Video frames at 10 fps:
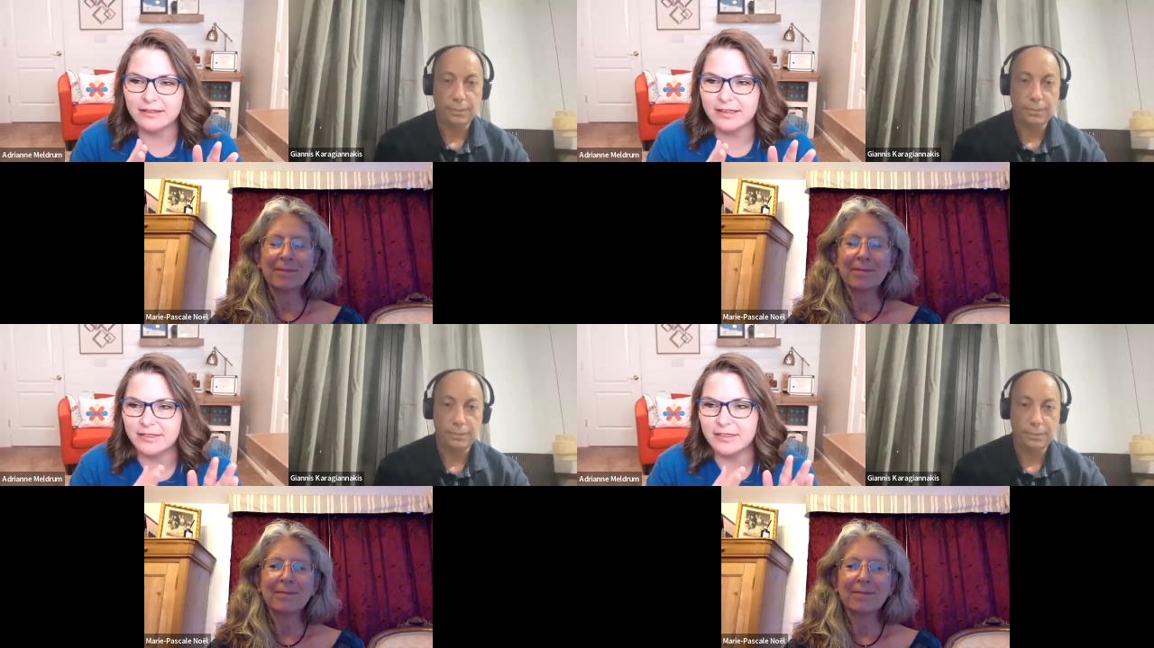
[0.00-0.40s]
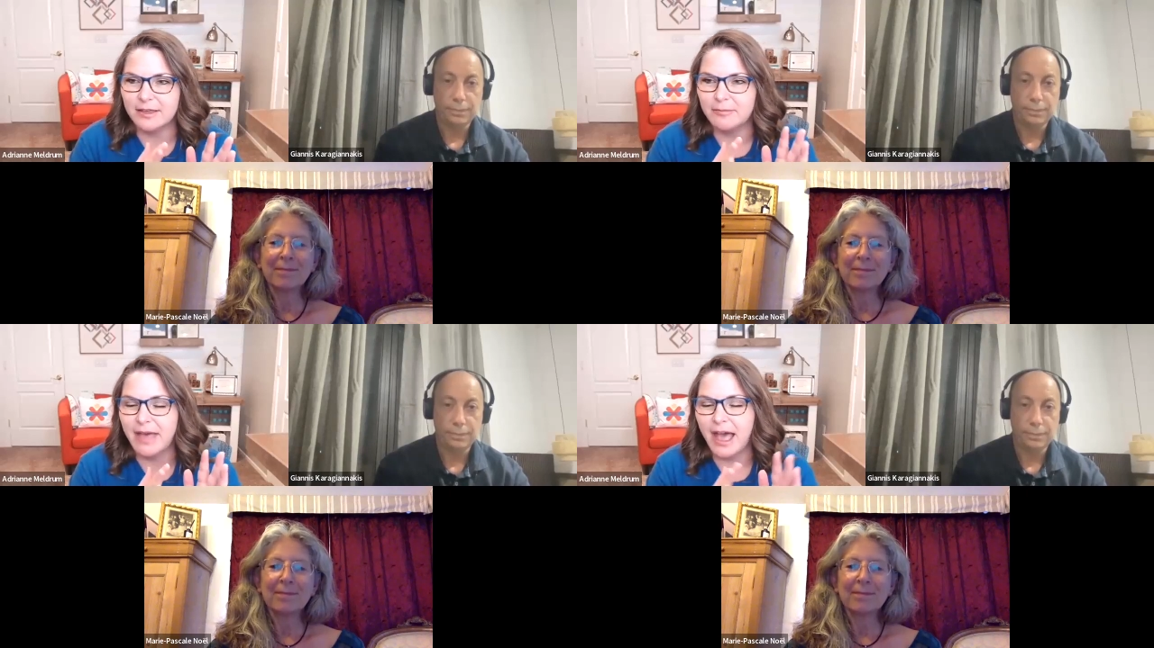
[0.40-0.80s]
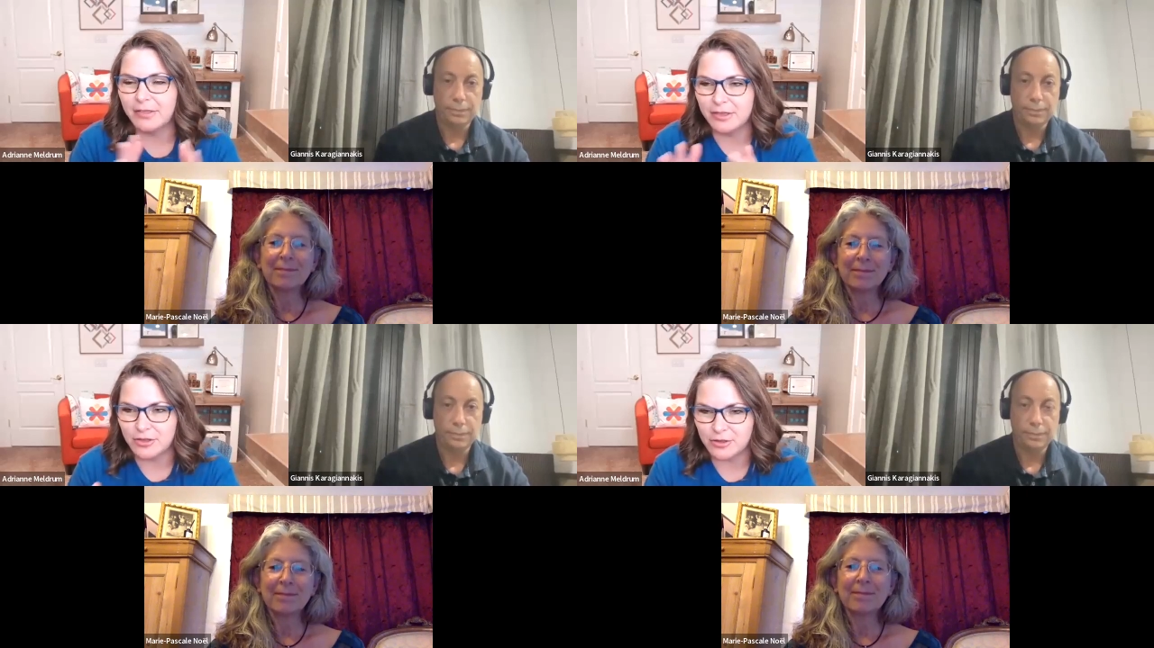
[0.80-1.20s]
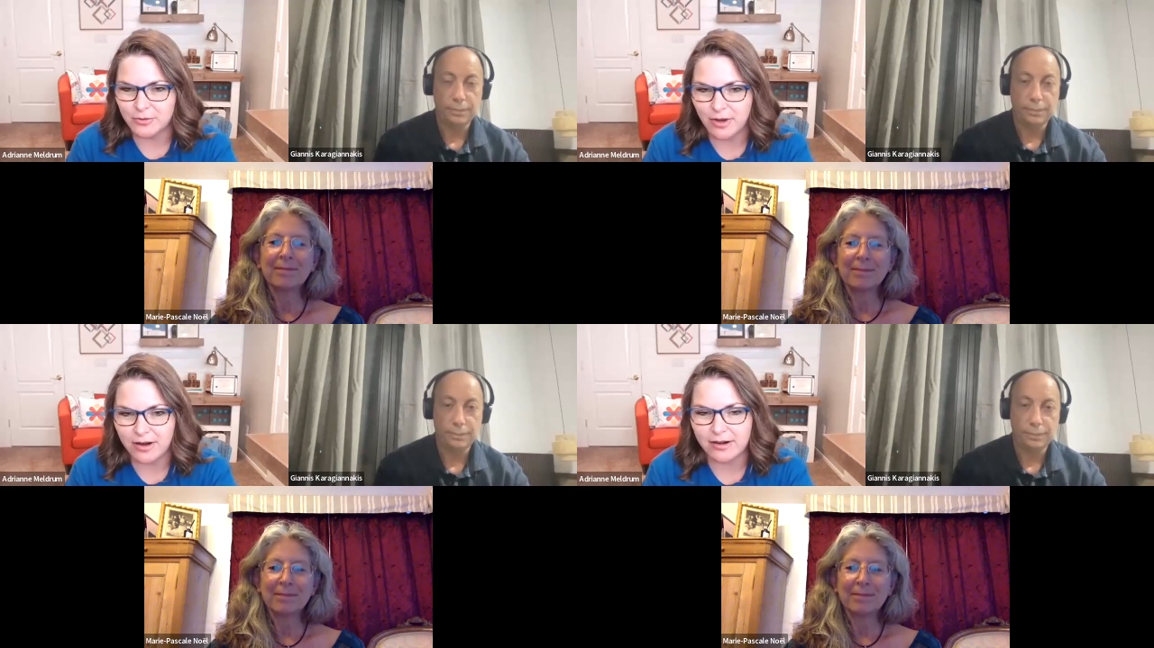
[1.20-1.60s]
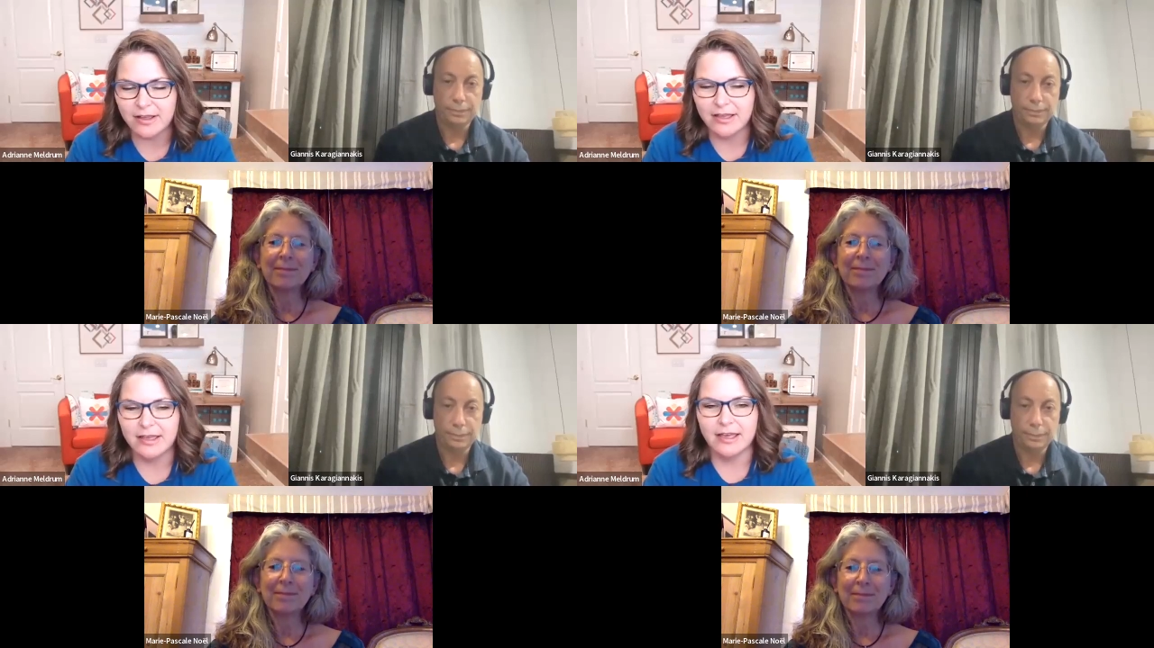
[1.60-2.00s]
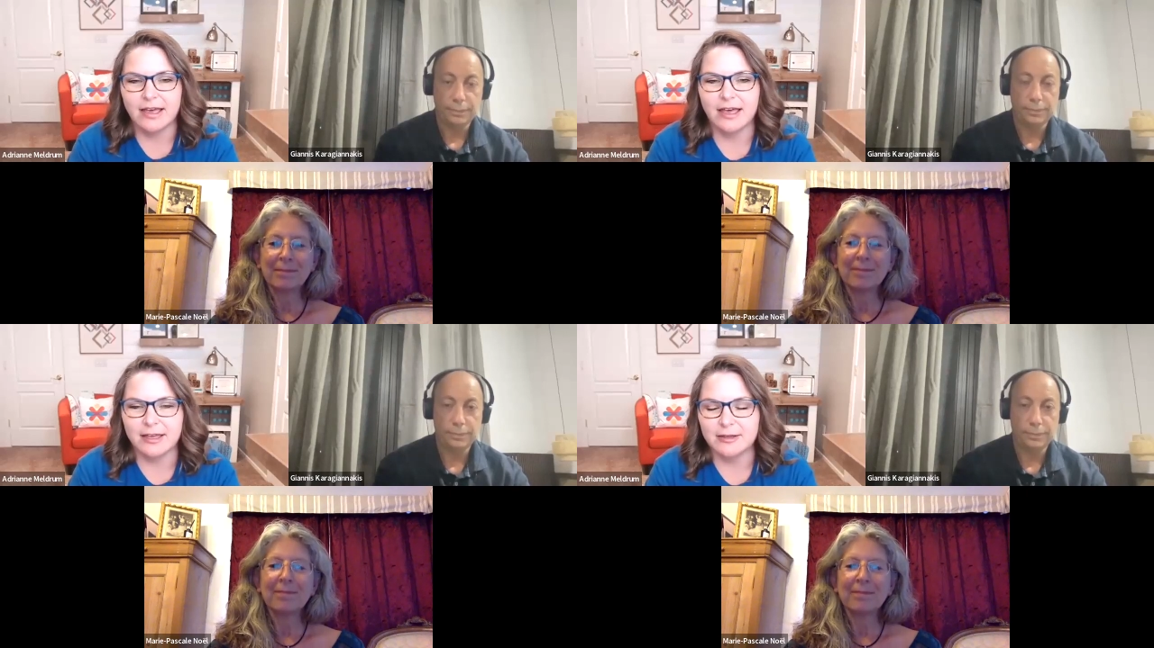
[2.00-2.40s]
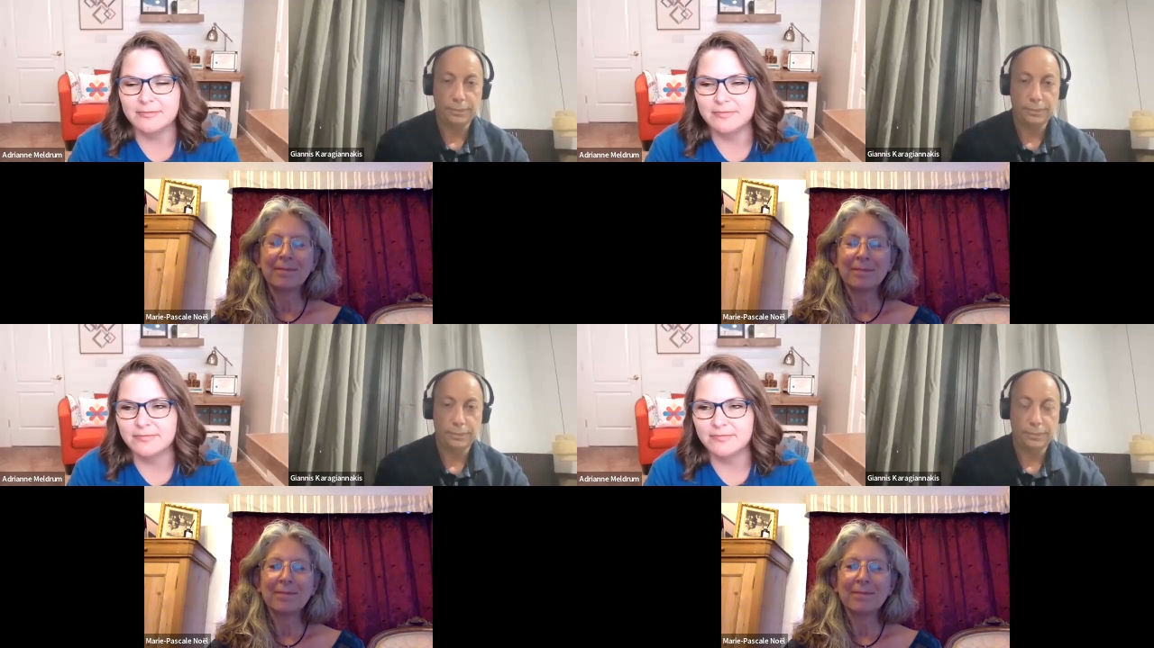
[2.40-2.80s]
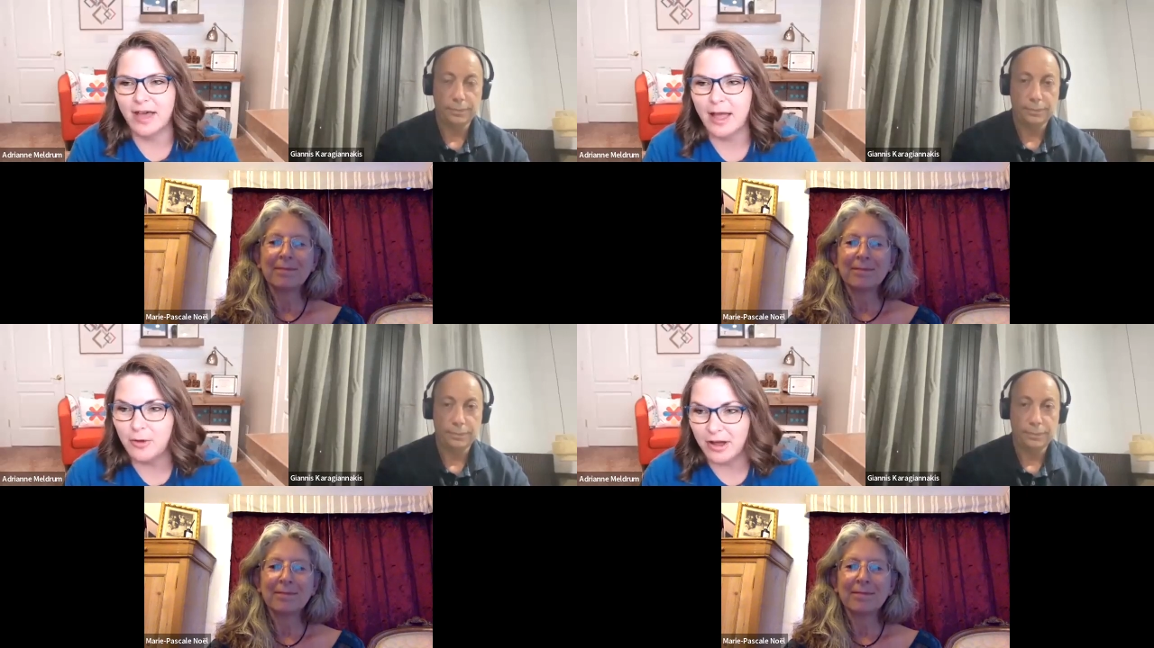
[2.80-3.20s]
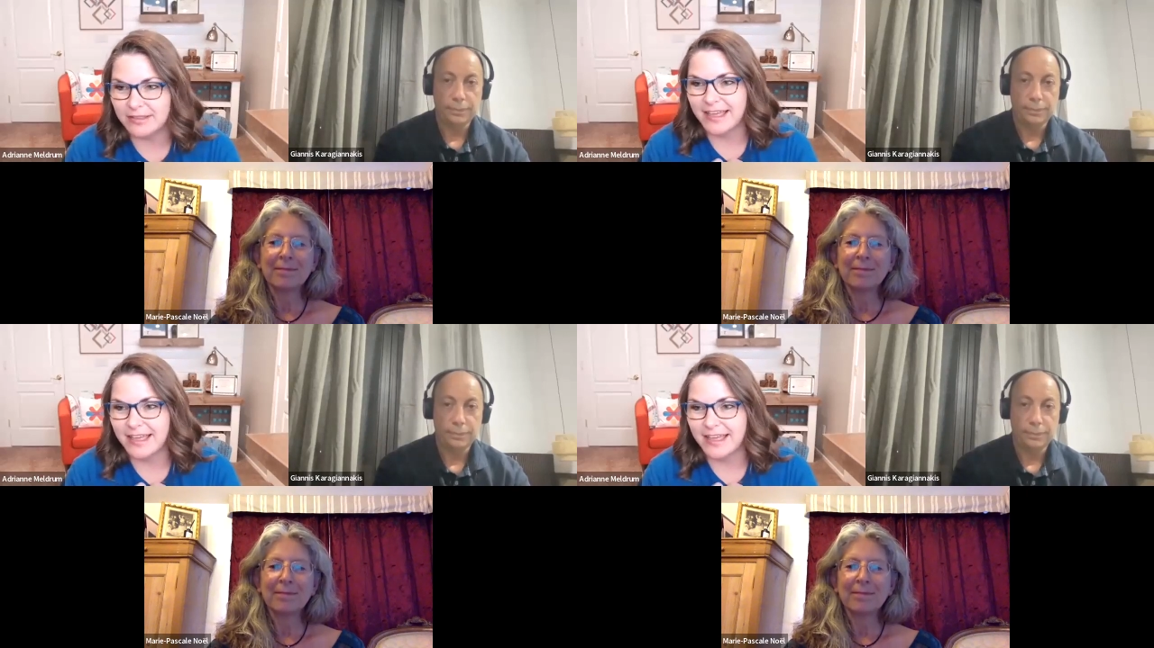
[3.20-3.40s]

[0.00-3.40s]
Speaker 1: in the path that you are. Um, I want